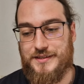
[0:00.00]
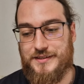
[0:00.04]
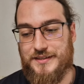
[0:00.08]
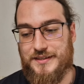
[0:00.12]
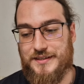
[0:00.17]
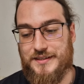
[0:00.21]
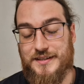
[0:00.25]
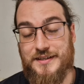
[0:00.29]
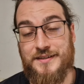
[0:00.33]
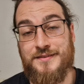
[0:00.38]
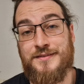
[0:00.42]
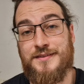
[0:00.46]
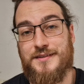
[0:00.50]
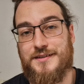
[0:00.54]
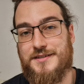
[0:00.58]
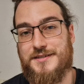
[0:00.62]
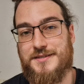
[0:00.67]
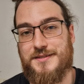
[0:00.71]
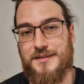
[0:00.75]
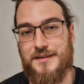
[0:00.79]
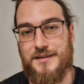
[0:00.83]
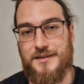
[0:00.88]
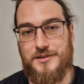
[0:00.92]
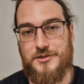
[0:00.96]
the
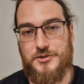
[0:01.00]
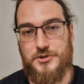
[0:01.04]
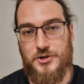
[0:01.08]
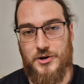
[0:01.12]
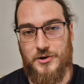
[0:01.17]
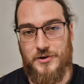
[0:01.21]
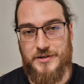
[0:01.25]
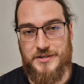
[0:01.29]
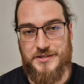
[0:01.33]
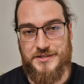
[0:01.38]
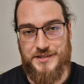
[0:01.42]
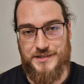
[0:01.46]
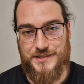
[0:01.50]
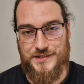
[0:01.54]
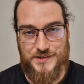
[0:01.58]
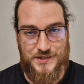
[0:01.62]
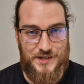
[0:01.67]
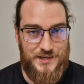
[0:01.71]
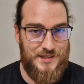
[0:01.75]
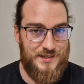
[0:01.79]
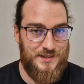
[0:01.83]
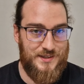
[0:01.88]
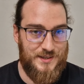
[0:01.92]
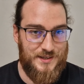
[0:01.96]
interesting choices
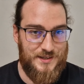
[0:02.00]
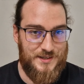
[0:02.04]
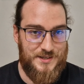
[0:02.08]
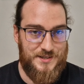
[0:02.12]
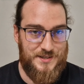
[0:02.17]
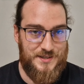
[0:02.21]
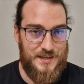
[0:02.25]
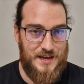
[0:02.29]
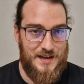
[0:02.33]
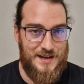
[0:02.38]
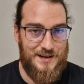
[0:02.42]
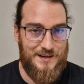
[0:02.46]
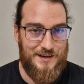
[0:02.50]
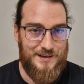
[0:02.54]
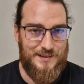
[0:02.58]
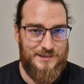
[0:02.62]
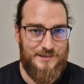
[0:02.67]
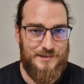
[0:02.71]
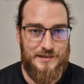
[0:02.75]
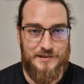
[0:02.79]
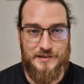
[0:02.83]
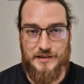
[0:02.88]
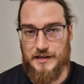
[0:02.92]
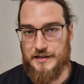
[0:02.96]
in this deck,
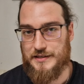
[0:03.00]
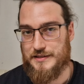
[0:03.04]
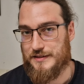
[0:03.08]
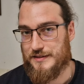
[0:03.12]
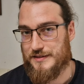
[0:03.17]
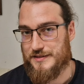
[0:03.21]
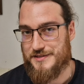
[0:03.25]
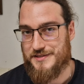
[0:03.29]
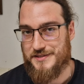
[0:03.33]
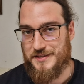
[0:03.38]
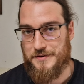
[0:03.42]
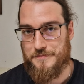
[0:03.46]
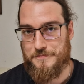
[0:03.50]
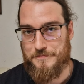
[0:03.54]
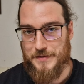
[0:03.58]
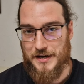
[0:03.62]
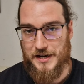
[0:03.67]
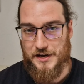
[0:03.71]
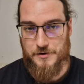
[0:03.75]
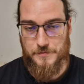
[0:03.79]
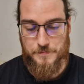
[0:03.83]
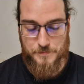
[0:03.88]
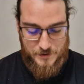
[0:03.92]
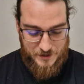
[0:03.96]
at least in my
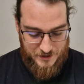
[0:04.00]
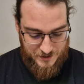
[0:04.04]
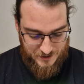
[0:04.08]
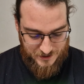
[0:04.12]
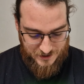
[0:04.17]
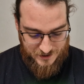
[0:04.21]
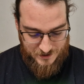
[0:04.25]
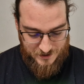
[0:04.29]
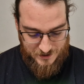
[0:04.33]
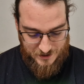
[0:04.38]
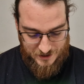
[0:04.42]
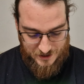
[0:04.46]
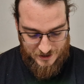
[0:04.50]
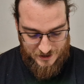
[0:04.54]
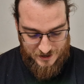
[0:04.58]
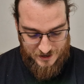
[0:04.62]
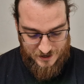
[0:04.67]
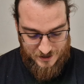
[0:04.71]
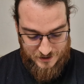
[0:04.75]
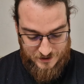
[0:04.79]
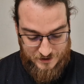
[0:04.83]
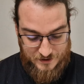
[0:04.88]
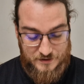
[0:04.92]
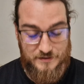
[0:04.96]
opinion.
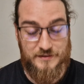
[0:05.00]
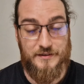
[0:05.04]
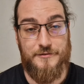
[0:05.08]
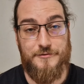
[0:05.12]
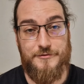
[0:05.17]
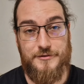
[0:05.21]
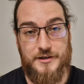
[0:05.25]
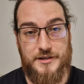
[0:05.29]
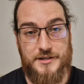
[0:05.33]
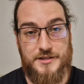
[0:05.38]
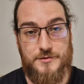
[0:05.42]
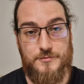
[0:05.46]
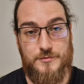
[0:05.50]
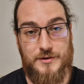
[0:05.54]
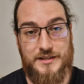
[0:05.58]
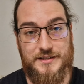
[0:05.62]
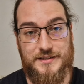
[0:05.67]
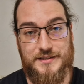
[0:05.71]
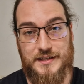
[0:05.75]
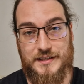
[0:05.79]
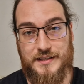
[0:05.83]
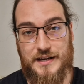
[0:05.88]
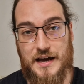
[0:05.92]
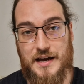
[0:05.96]
And the first one
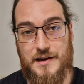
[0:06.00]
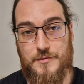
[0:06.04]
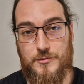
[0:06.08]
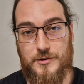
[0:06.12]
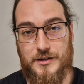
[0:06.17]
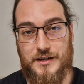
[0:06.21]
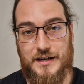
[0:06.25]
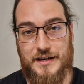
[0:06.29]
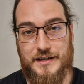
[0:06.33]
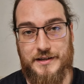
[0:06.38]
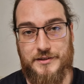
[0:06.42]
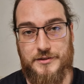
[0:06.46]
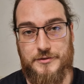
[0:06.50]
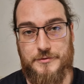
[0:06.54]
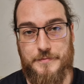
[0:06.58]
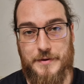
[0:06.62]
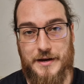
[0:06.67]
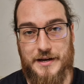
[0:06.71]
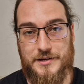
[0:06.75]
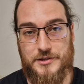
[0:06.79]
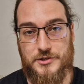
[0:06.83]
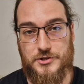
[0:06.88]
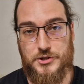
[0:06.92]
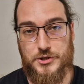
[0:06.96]
that I would like to
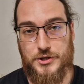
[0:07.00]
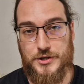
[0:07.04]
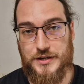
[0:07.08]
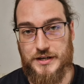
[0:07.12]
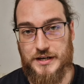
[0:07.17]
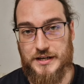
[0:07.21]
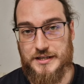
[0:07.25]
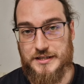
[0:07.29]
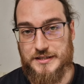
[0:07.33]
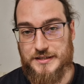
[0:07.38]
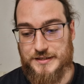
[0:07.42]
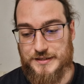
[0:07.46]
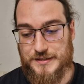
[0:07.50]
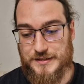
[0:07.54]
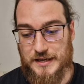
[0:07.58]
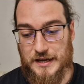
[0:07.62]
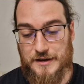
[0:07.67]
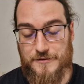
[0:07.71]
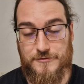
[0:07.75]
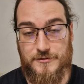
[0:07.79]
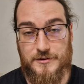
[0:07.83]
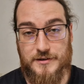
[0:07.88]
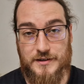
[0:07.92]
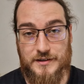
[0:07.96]
mention is
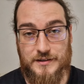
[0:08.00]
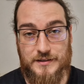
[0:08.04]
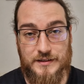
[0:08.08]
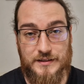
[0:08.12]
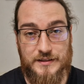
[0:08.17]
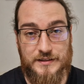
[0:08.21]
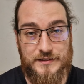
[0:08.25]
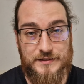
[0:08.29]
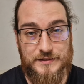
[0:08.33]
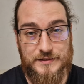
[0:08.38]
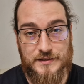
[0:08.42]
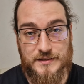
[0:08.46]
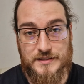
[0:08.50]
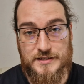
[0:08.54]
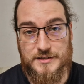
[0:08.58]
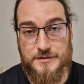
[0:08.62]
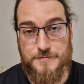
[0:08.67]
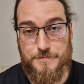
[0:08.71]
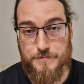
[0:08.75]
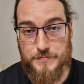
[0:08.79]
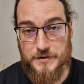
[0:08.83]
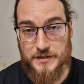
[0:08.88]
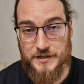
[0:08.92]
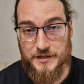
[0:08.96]
definitely the
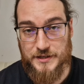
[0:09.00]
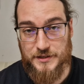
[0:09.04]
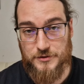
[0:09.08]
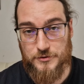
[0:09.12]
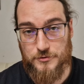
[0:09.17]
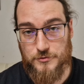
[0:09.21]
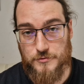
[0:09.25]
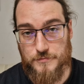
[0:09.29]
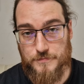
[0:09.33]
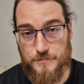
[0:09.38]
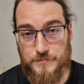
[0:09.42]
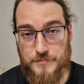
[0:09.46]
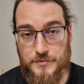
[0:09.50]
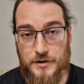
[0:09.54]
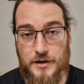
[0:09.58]
Spiritomb.